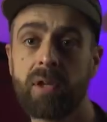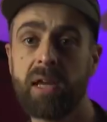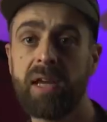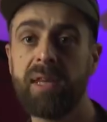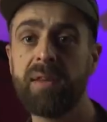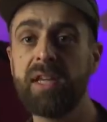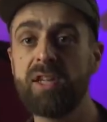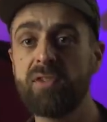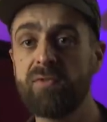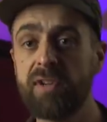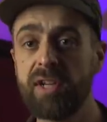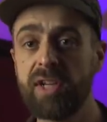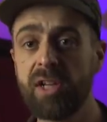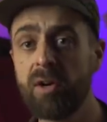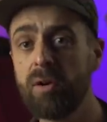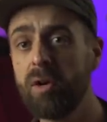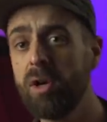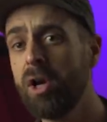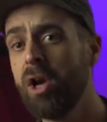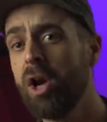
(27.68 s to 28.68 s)
In this
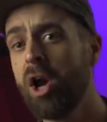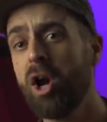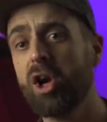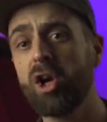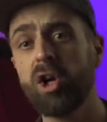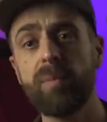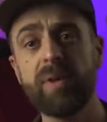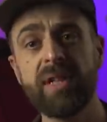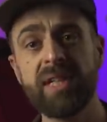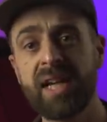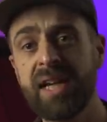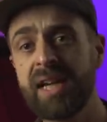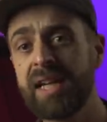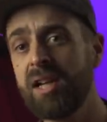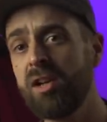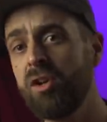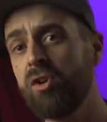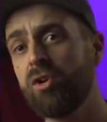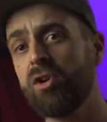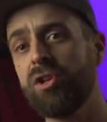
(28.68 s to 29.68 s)
video, I'm going to be
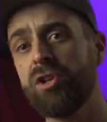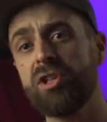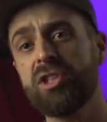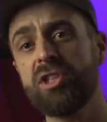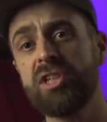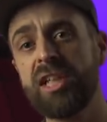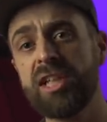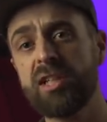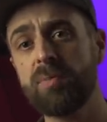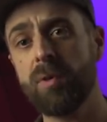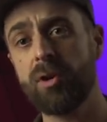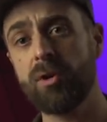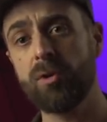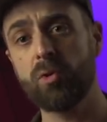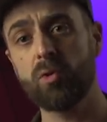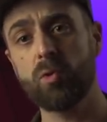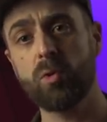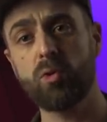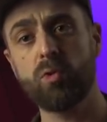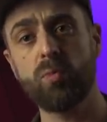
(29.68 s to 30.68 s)
taking a look at the six
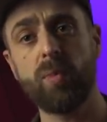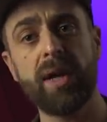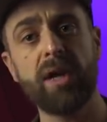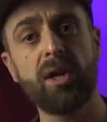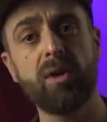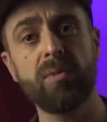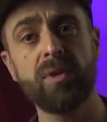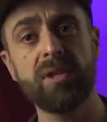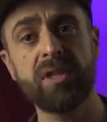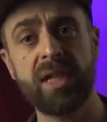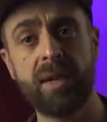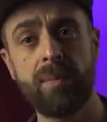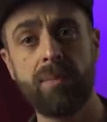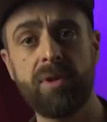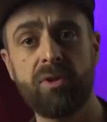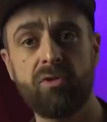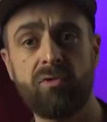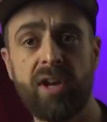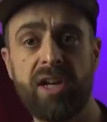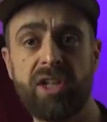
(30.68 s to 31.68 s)
models which will make up the
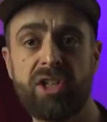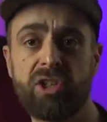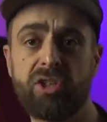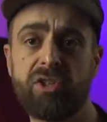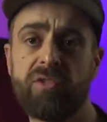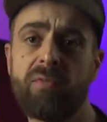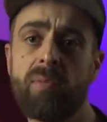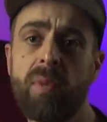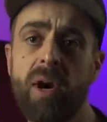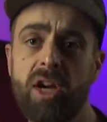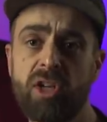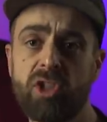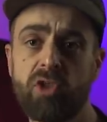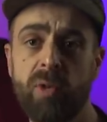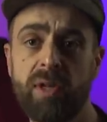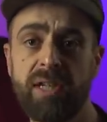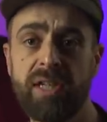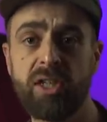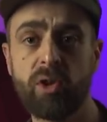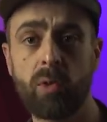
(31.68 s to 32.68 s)
Tempest range as of March
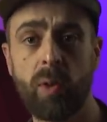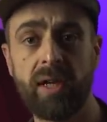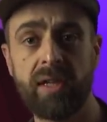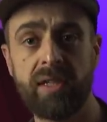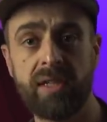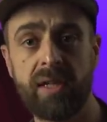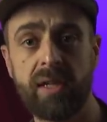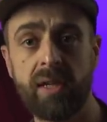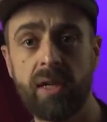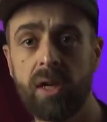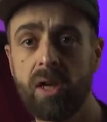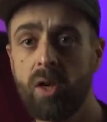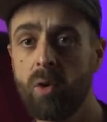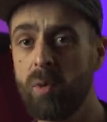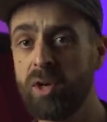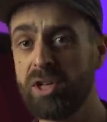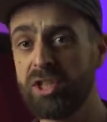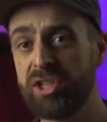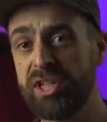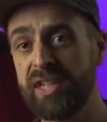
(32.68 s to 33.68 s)
2020,
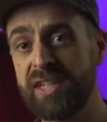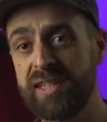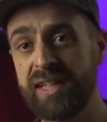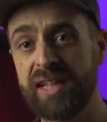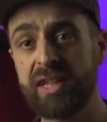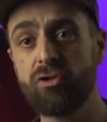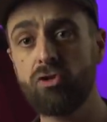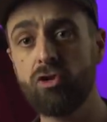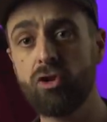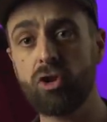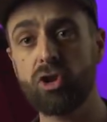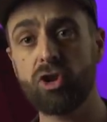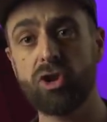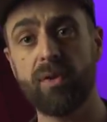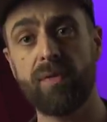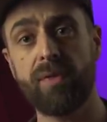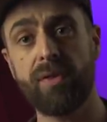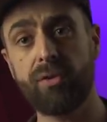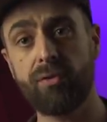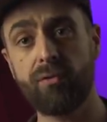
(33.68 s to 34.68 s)
which sees the
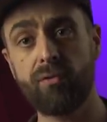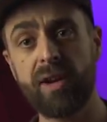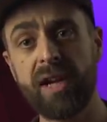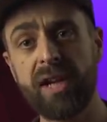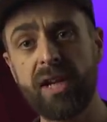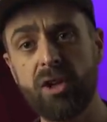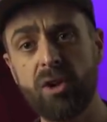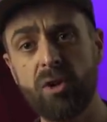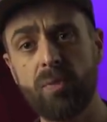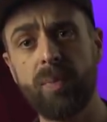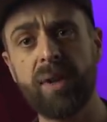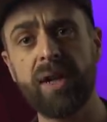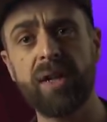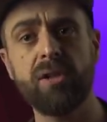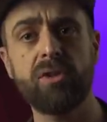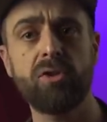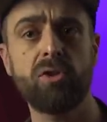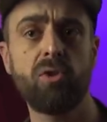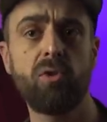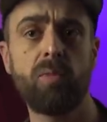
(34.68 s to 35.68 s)
introduction of three new big
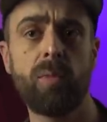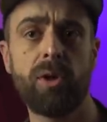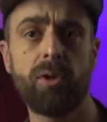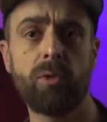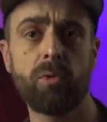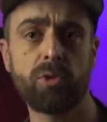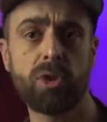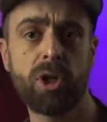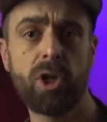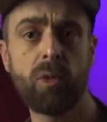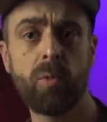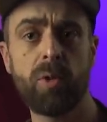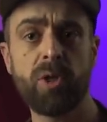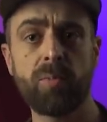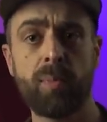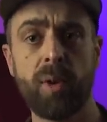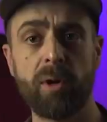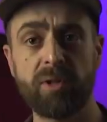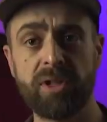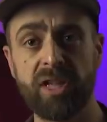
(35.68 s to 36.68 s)
and tall models
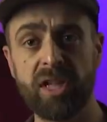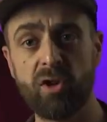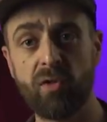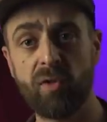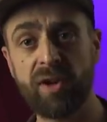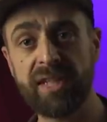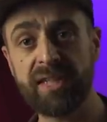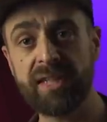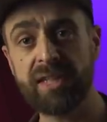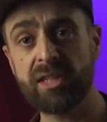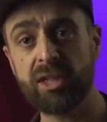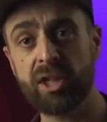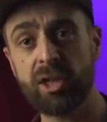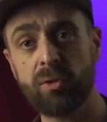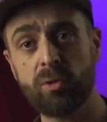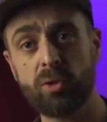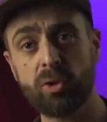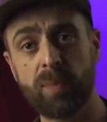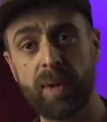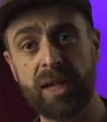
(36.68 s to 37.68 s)
which boast increased
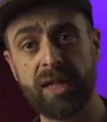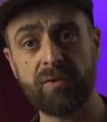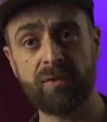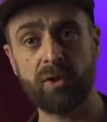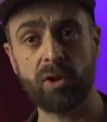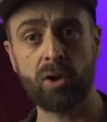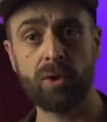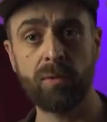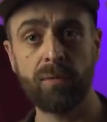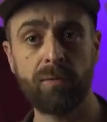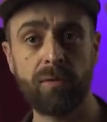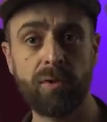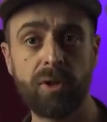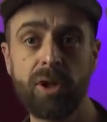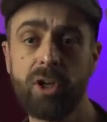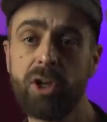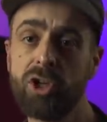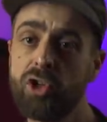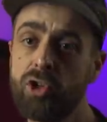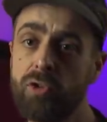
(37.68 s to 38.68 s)
internal space for
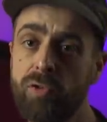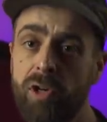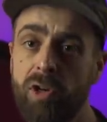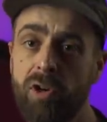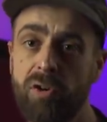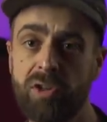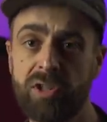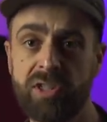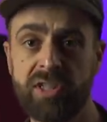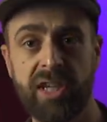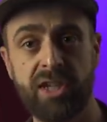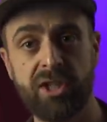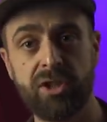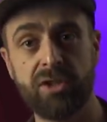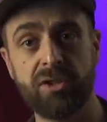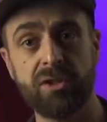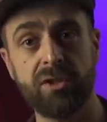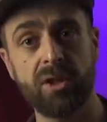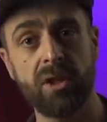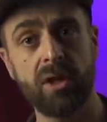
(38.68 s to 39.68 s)
comfort during longer
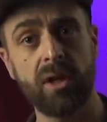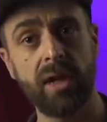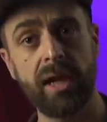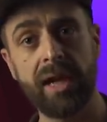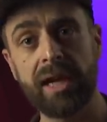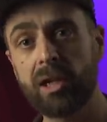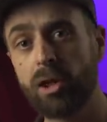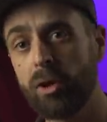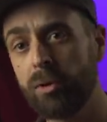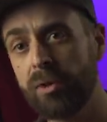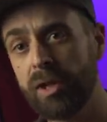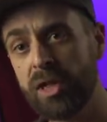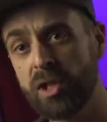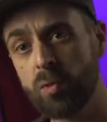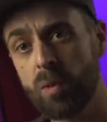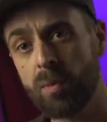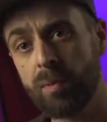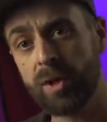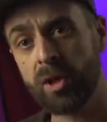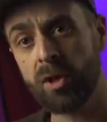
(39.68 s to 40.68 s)
sessions, including
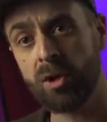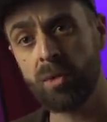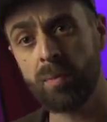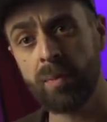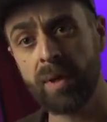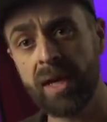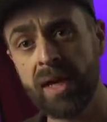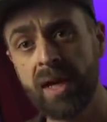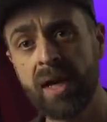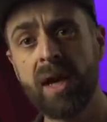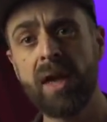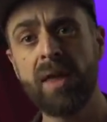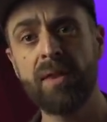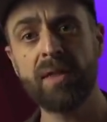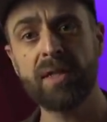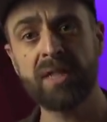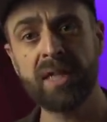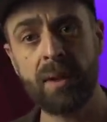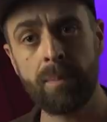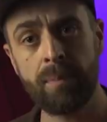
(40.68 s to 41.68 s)
this one behind me,
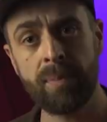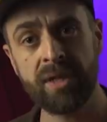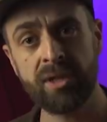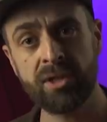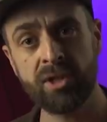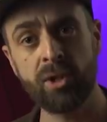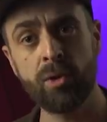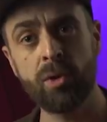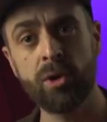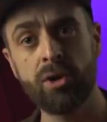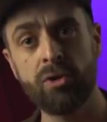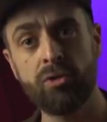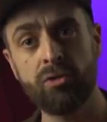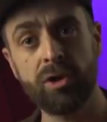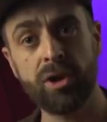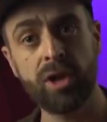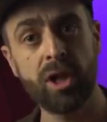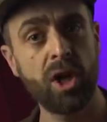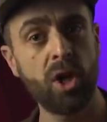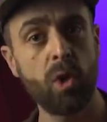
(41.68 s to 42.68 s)
the Tempest
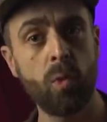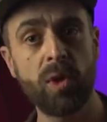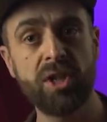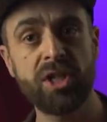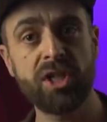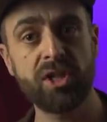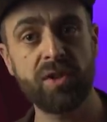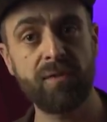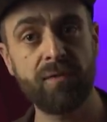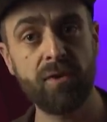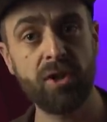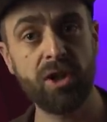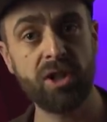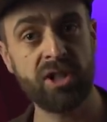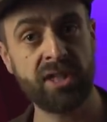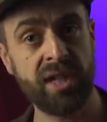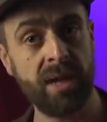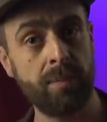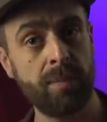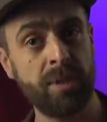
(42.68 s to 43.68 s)
200, which is the
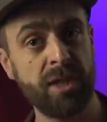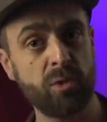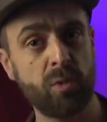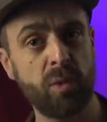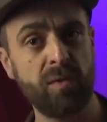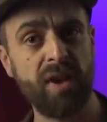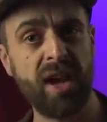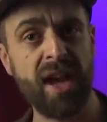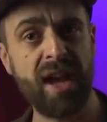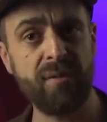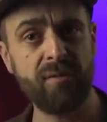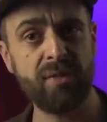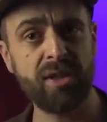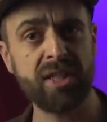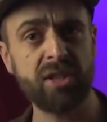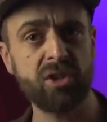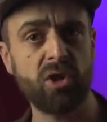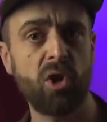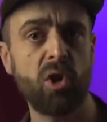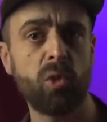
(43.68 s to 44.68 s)
first Tempest we've ever
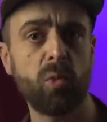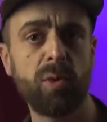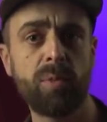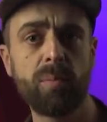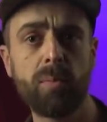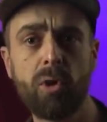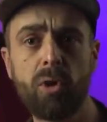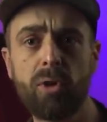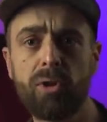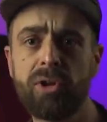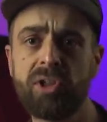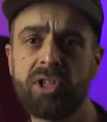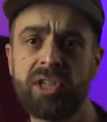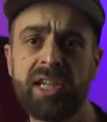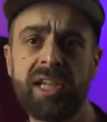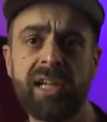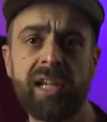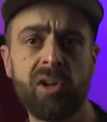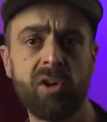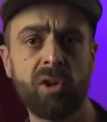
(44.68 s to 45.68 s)
designed with more than a
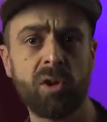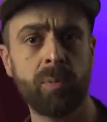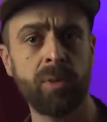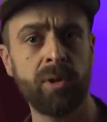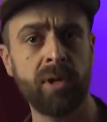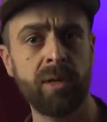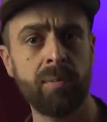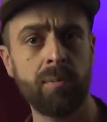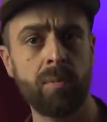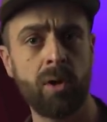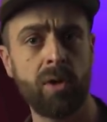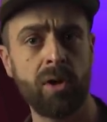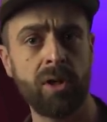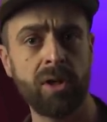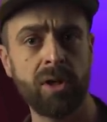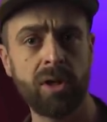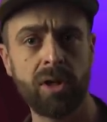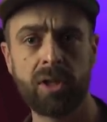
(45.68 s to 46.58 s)
single occupant in mind.